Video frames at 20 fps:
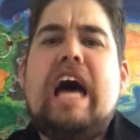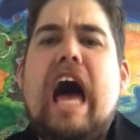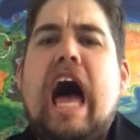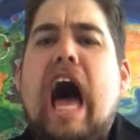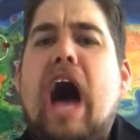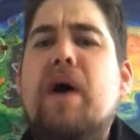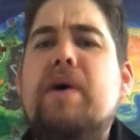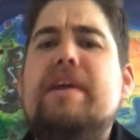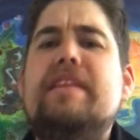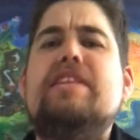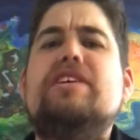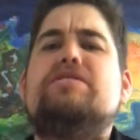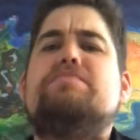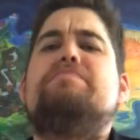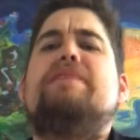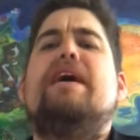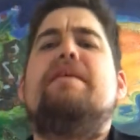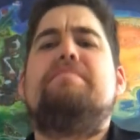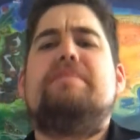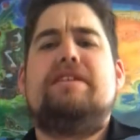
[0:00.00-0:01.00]
how can this
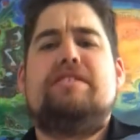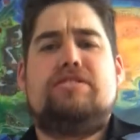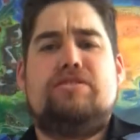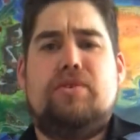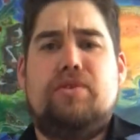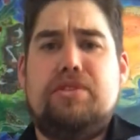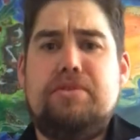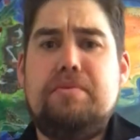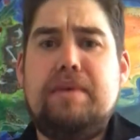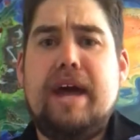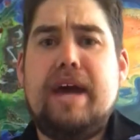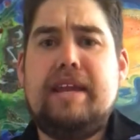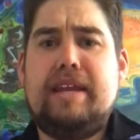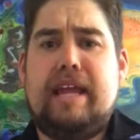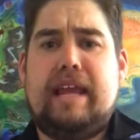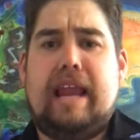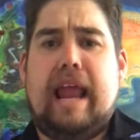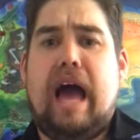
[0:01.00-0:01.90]
man be so threatening?